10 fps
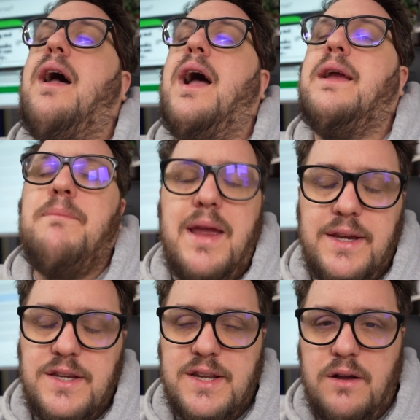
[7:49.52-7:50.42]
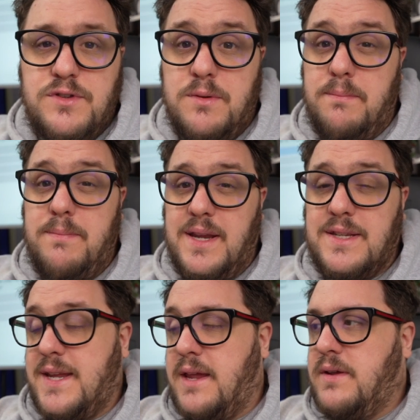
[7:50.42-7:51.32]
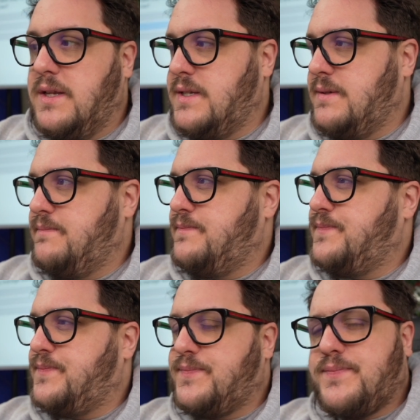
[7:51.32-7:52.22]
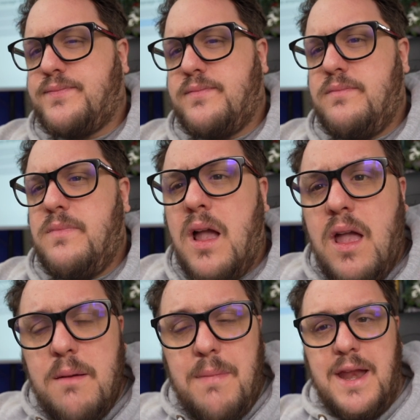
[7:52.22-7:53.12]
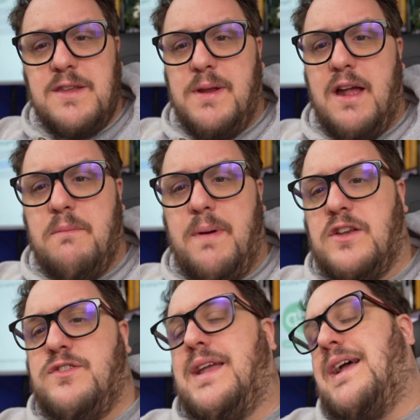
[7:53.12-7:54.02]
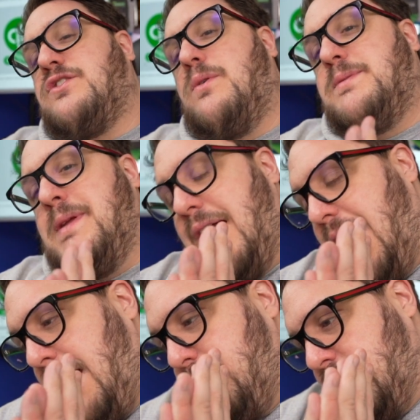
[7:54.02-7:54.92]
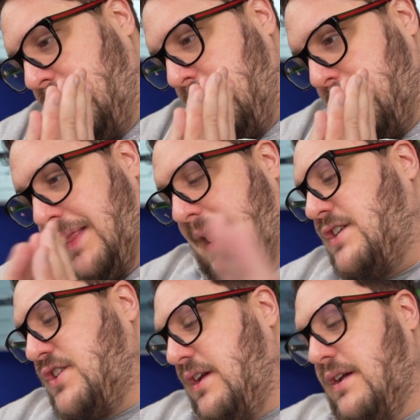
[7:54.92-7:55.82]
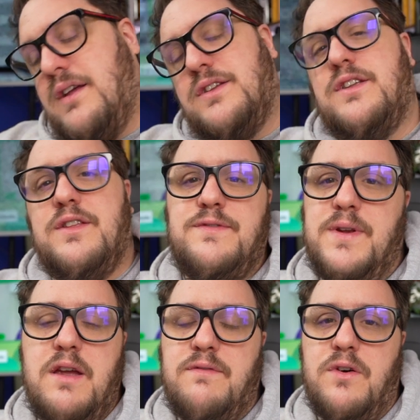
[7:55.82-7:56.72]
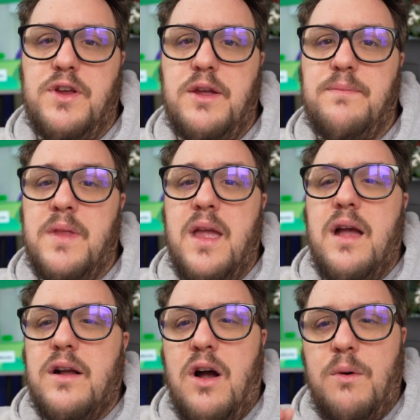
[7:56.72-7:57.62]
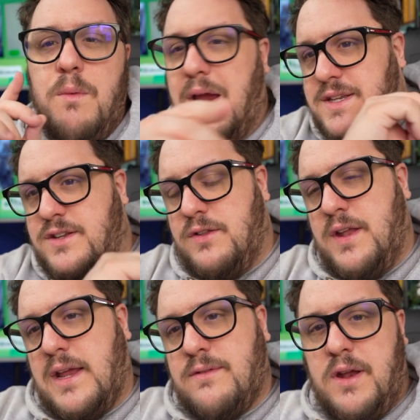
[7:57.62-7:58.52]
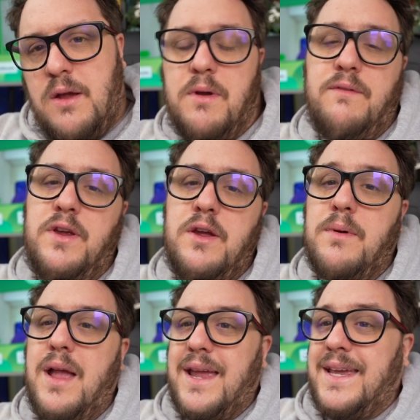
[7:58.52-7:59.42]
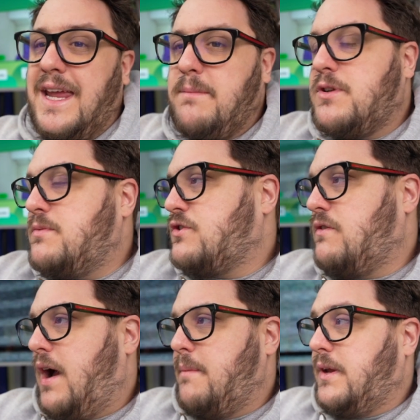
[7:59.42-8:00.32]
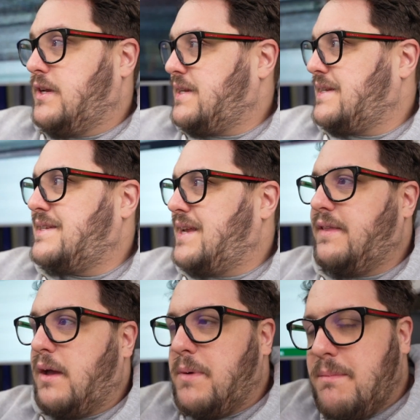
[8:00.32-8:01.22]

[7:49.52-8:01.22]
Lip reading: and make yourself some big savings. My name's been Aaron Patrick, as always, been absolute pleasure to do this video for you. Can't wait to do the next video with you. Keep subscribed, because as I said, there'll be